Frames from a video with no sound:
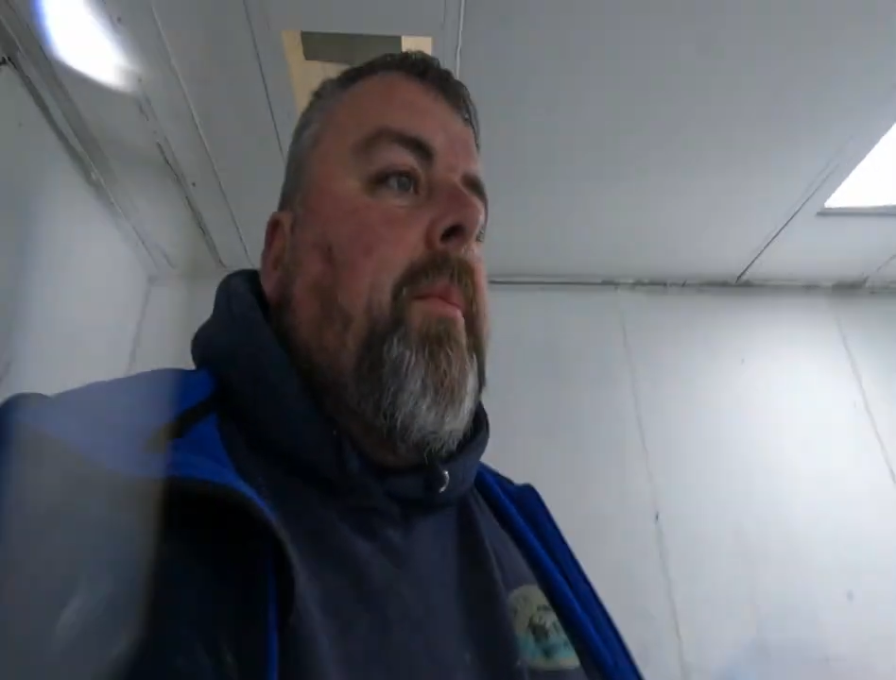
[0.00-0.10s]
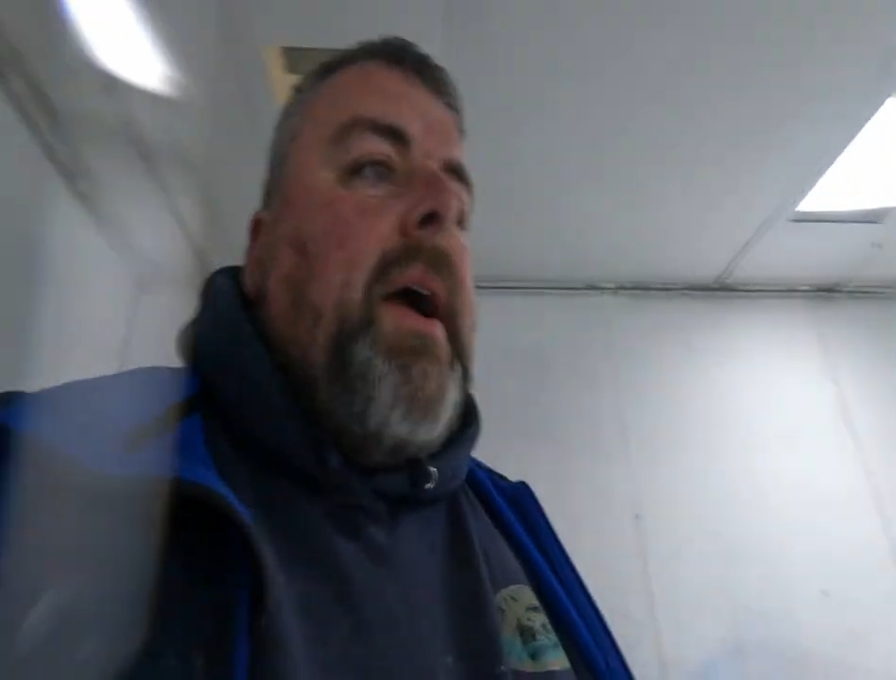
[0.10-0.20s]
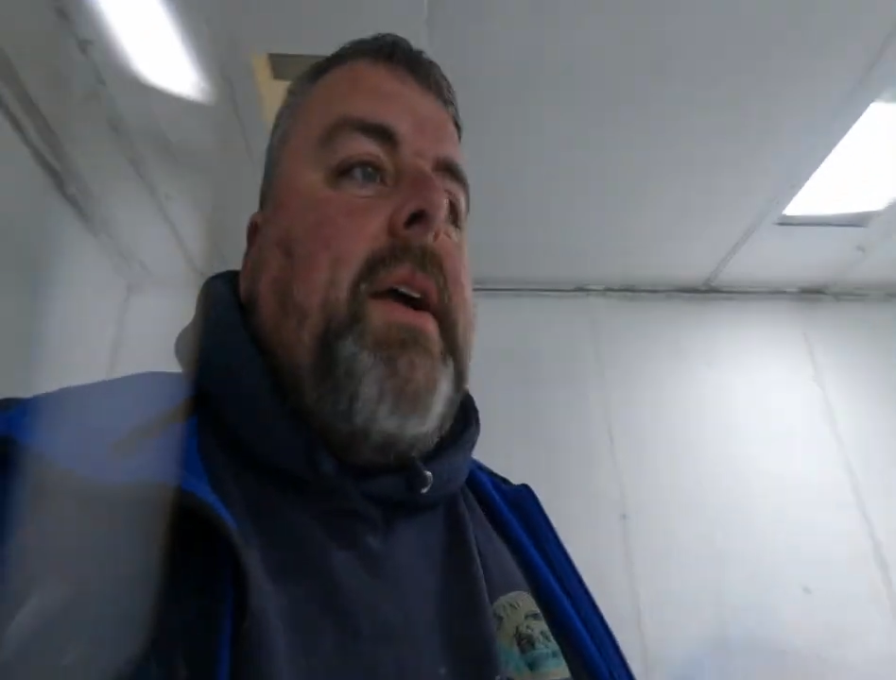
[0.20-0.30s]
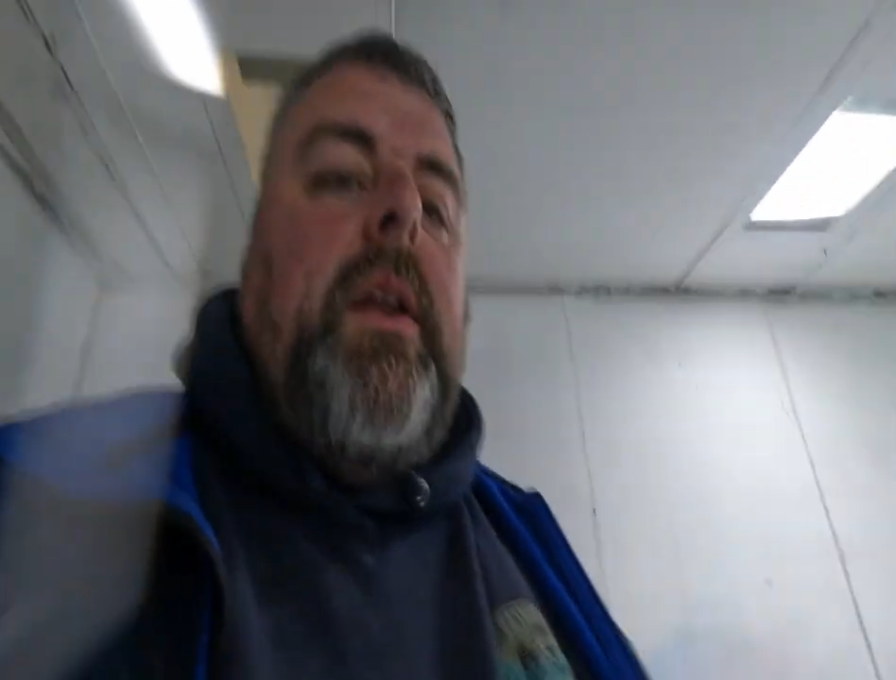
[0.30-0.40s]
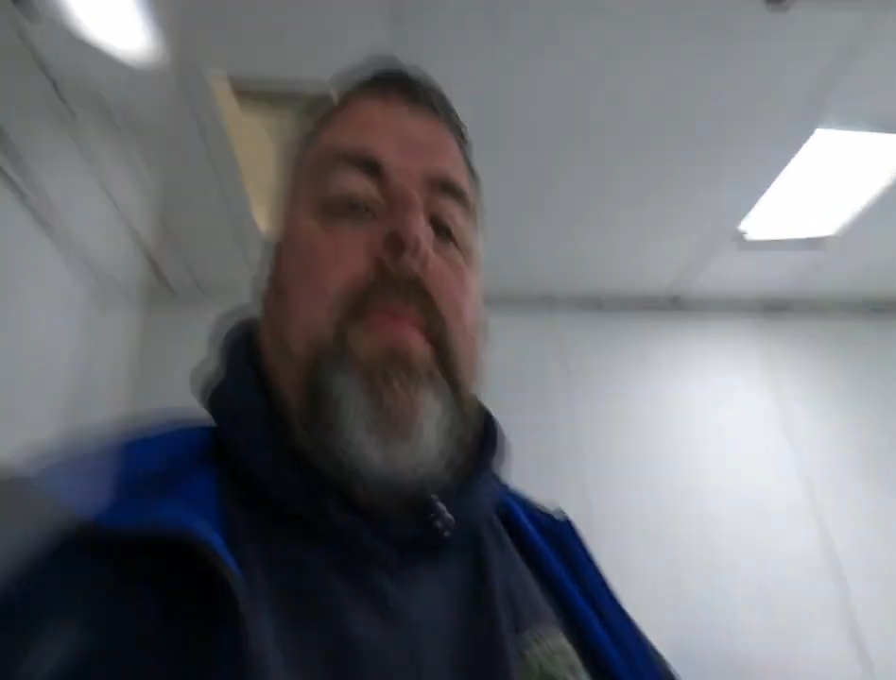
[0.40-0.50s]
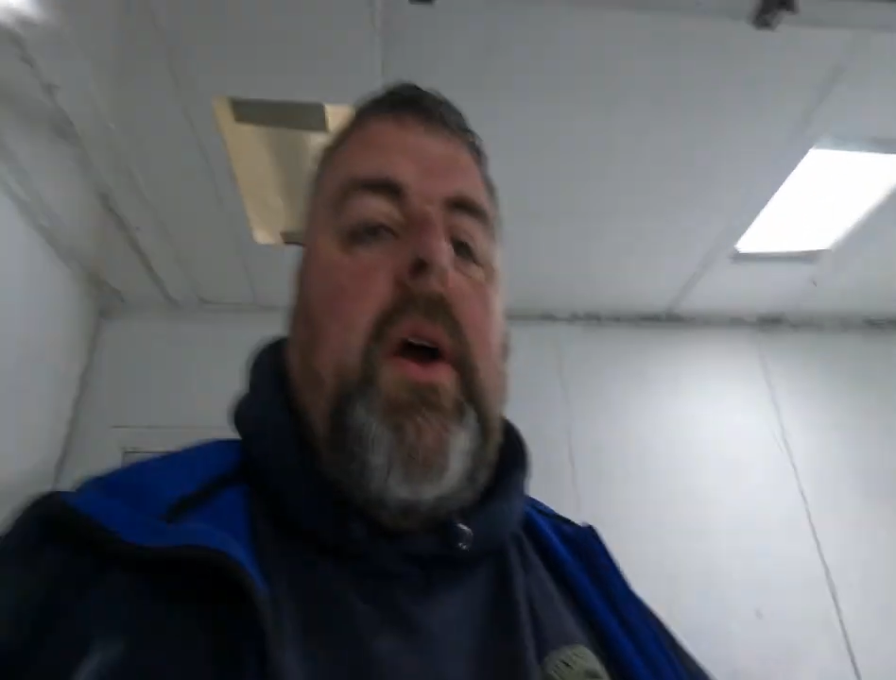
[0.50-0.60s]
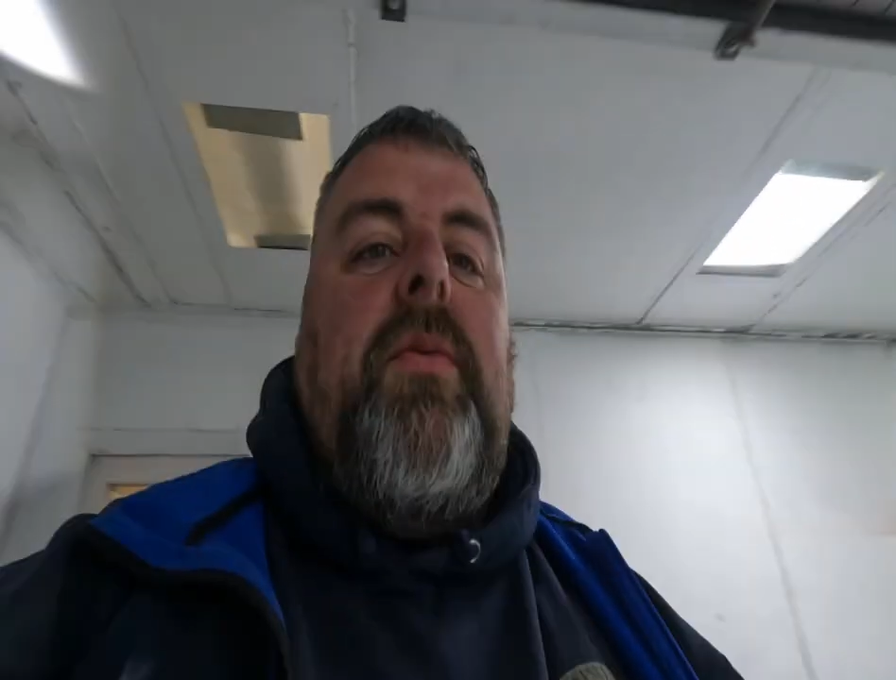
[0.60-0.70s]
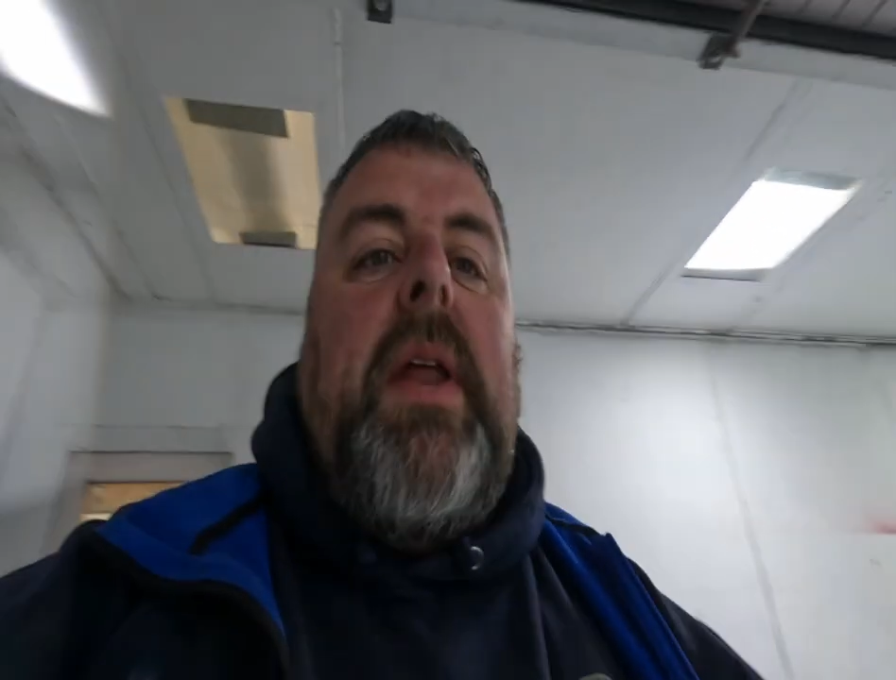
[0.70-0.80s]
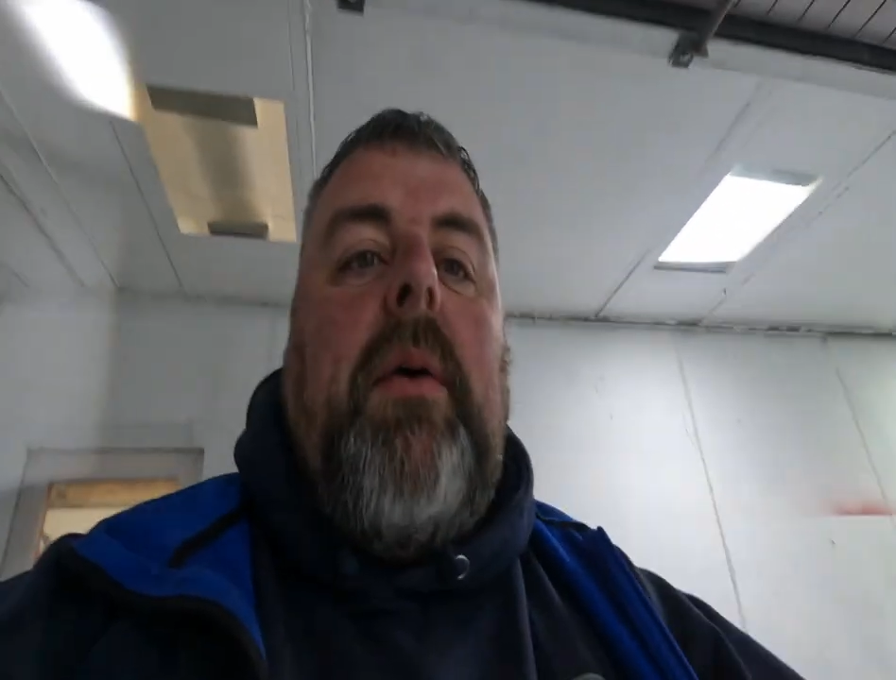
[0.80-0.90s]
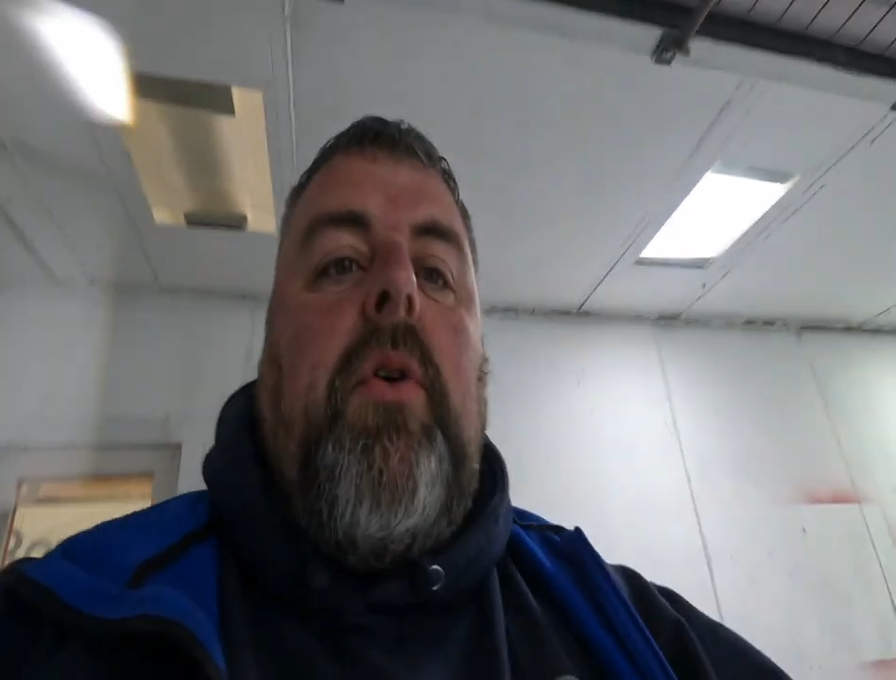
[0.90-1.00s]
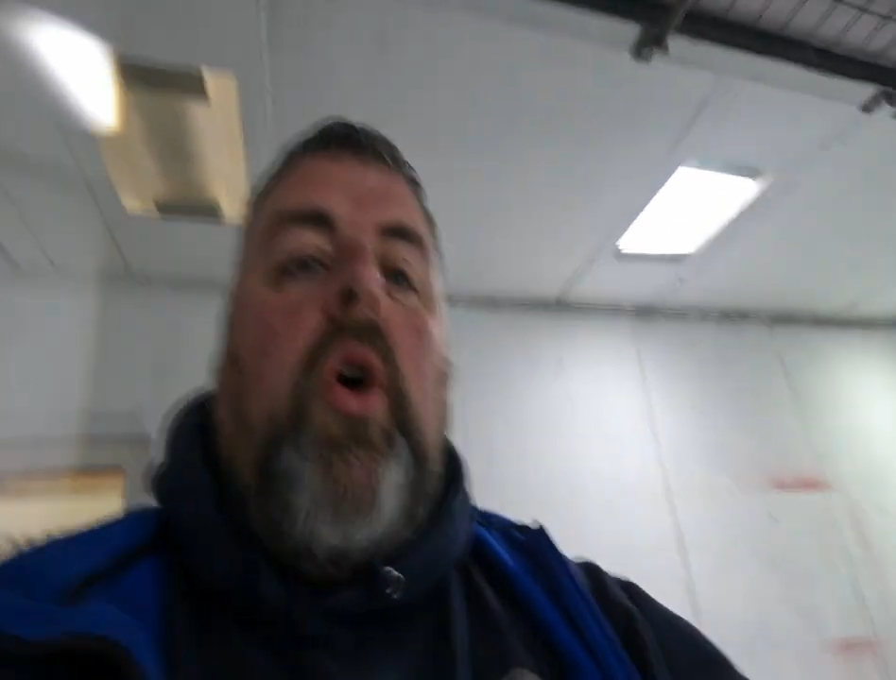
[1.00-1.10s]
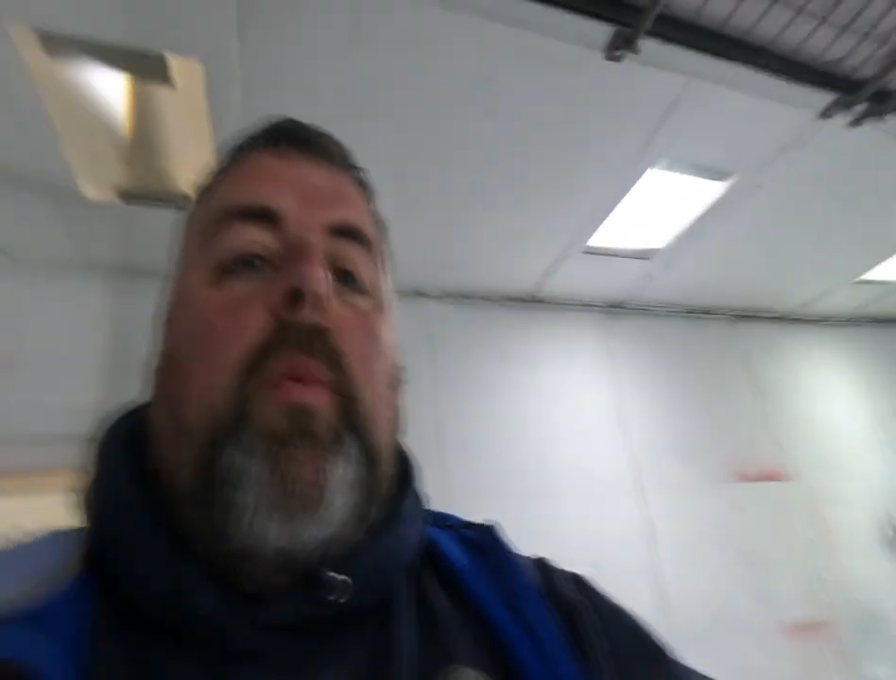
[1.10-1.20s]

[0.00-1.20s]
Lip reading: back in the booth now, we're